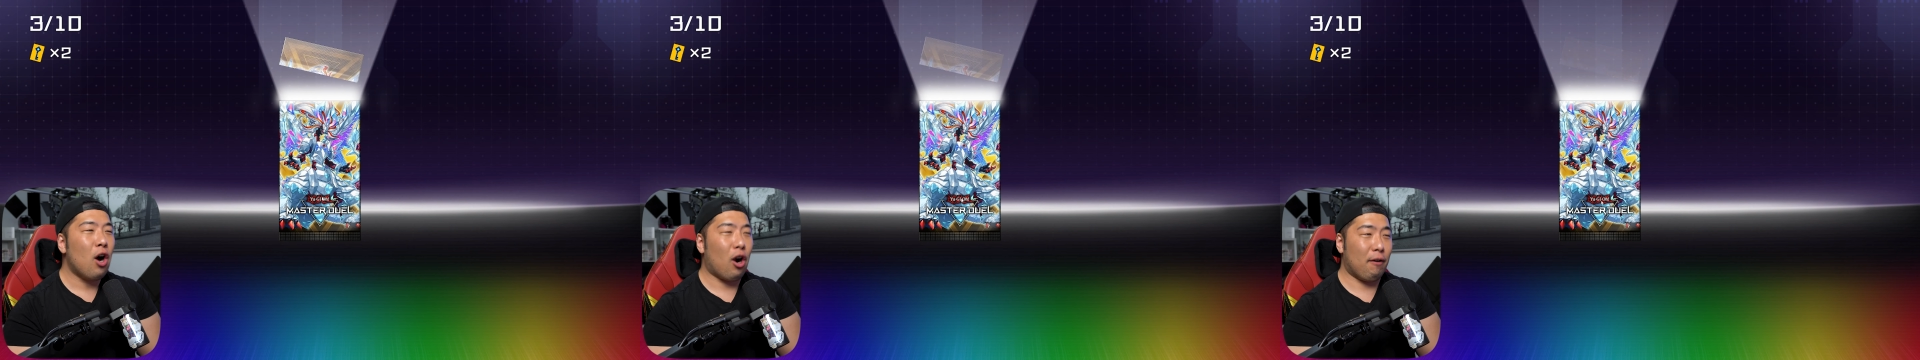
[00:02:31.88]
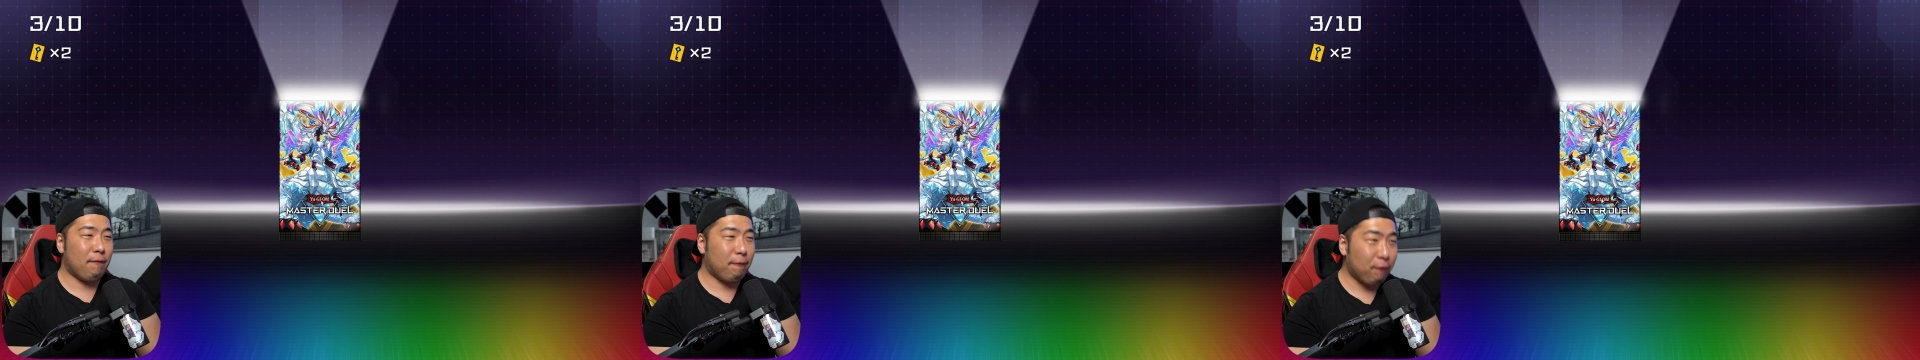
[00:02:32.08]

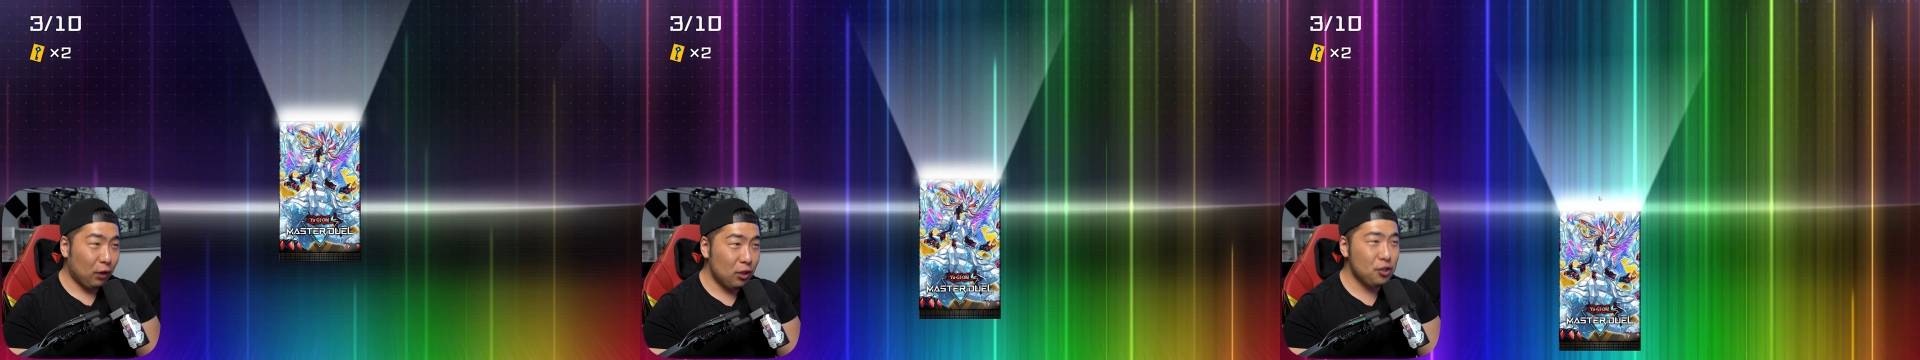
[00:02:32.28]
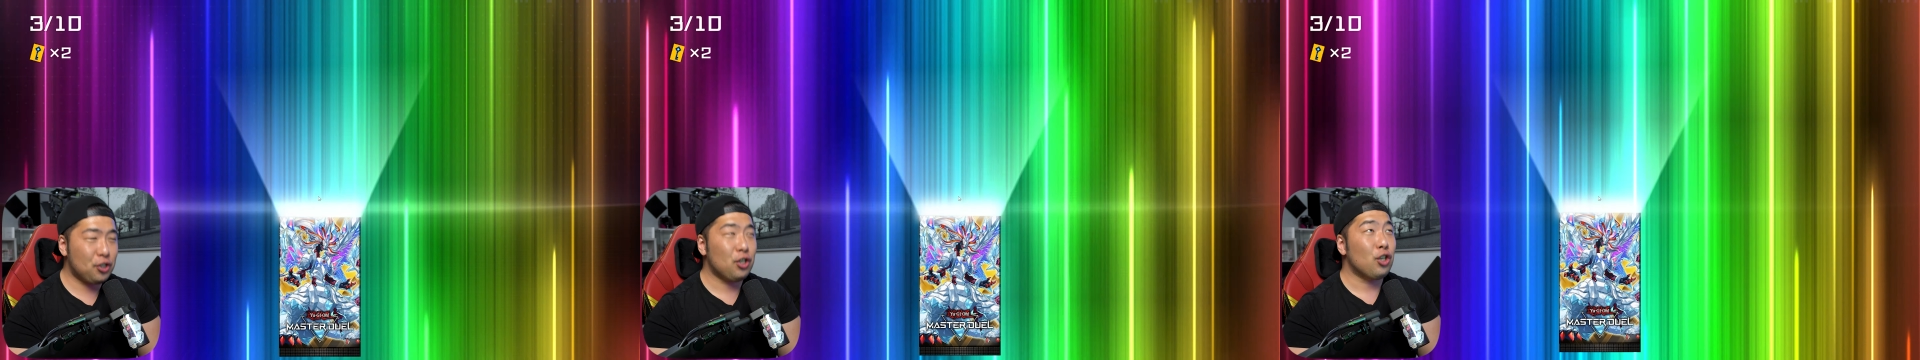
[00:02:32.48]
our
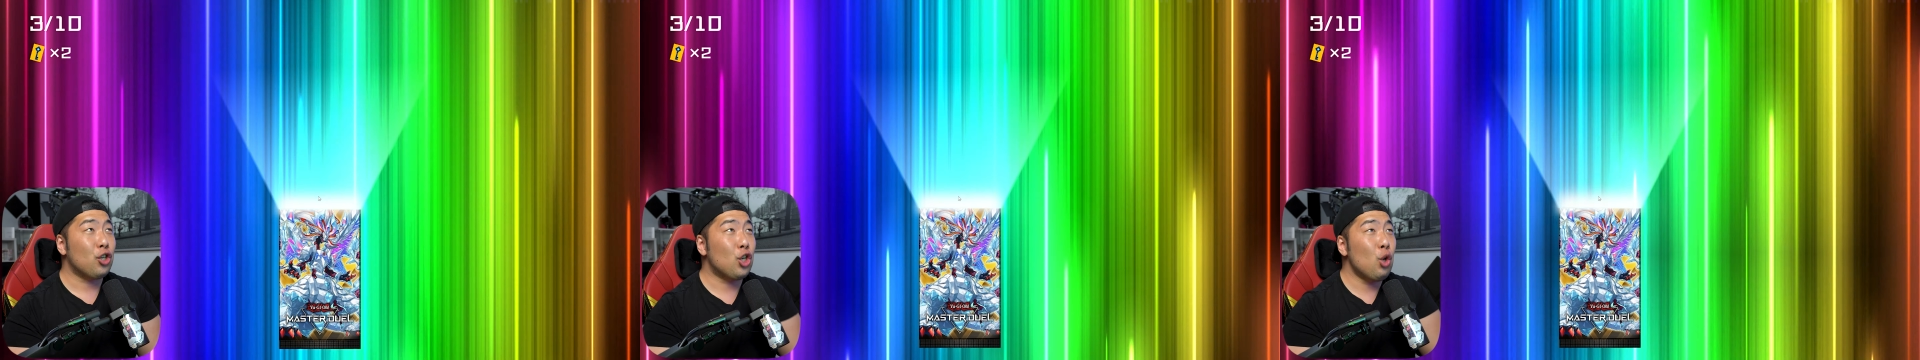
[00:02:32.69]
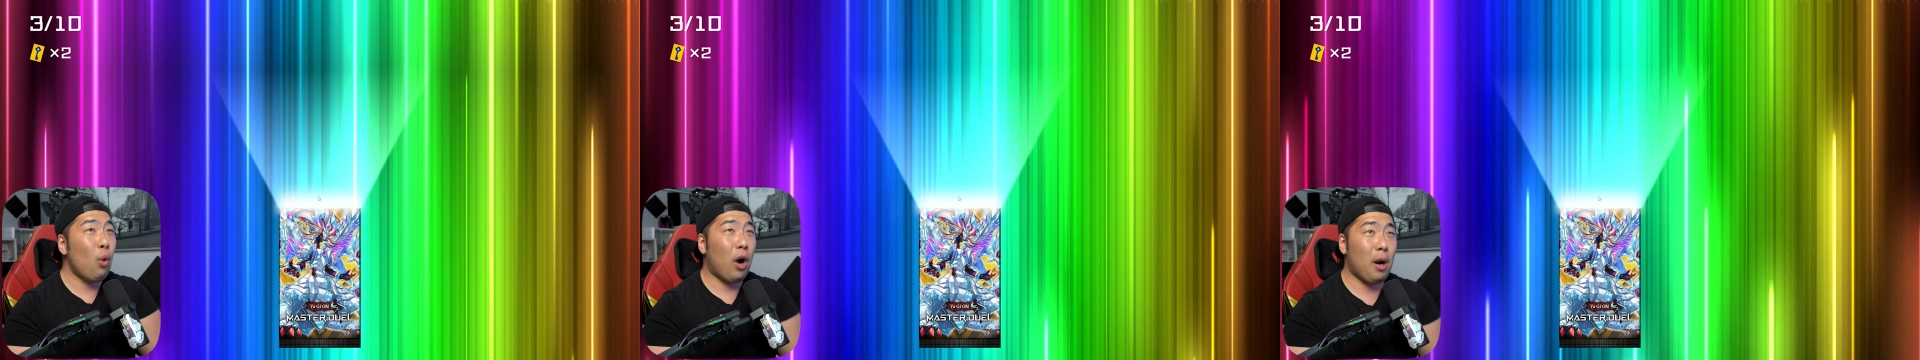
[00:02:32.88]
first
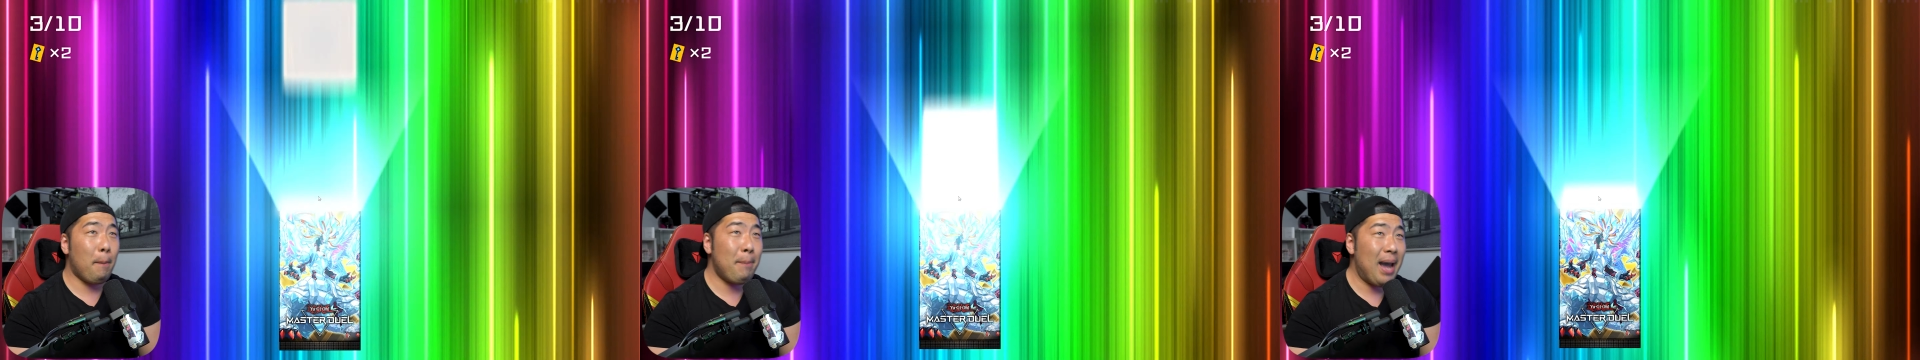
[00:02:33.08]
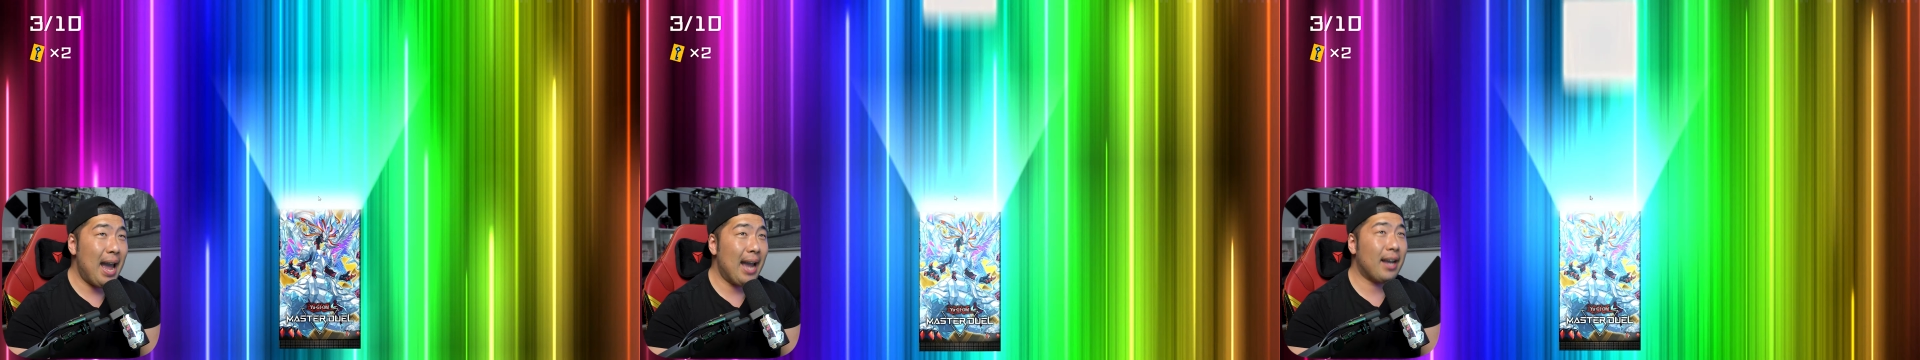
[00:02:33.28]
UR
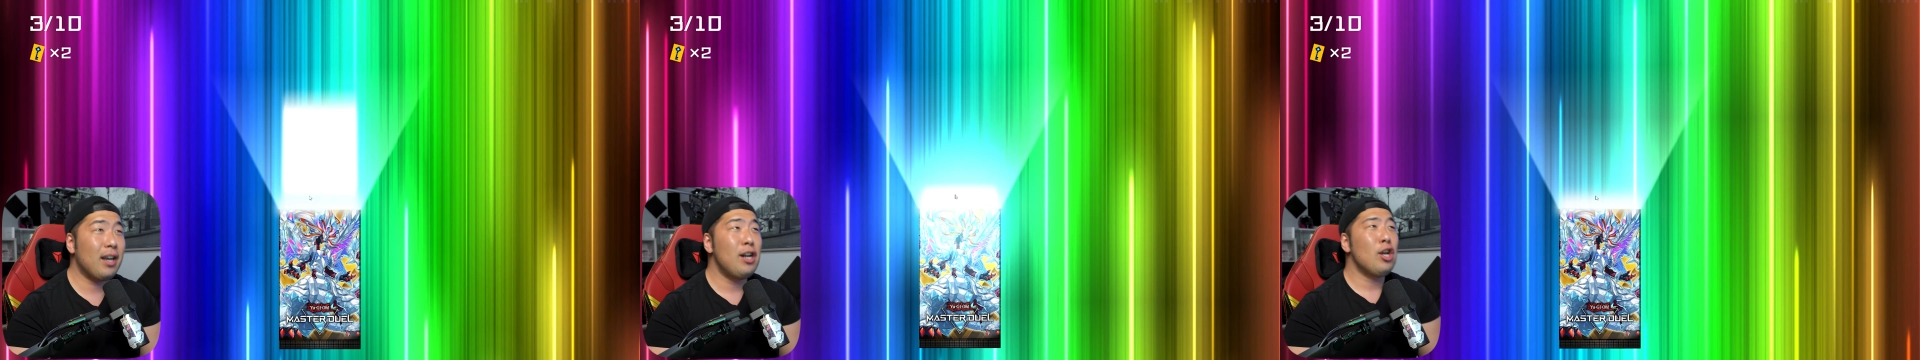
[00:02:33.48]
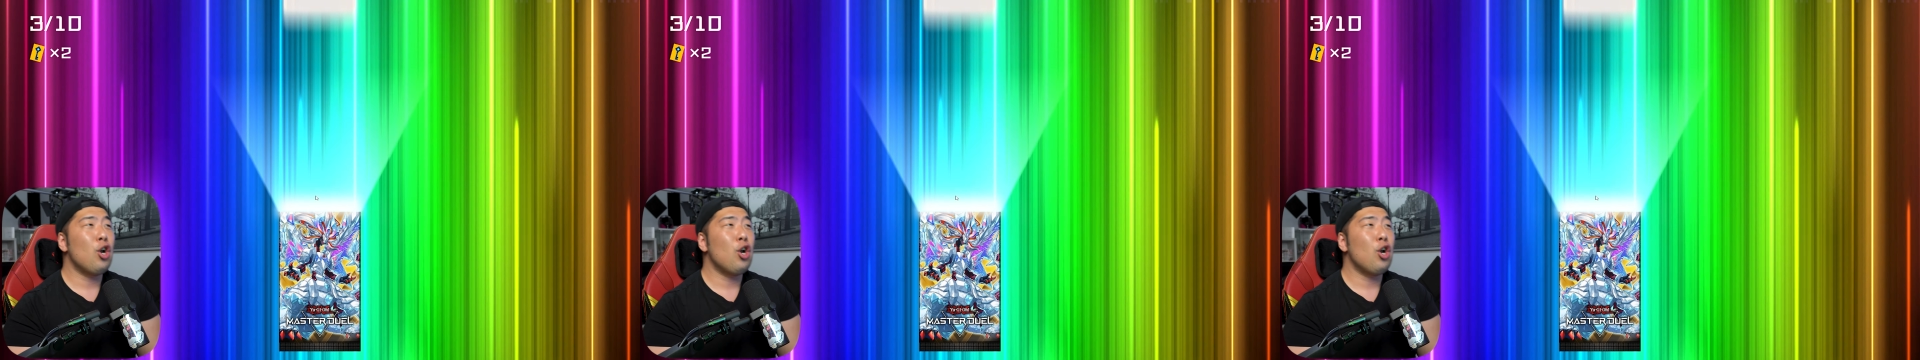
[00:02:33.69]
pack.